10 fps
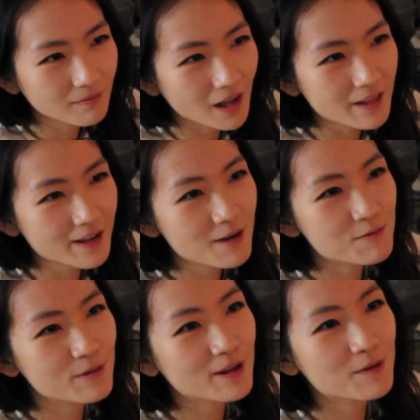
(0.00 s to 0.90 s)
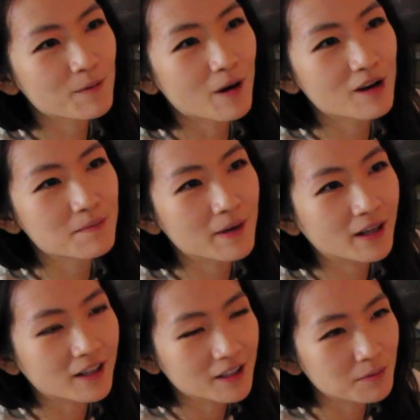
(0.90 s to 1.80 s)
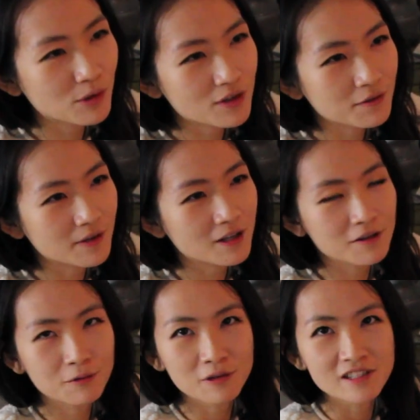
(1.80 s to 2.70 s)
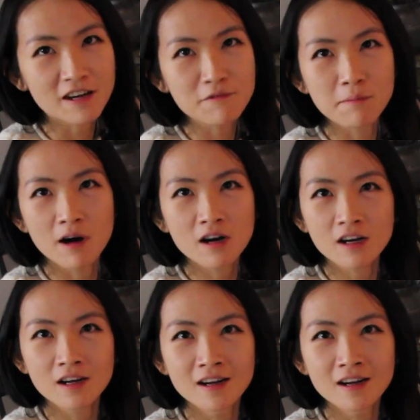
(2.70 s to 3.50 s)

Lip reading: I think I really want to make a music video for Daft Punk.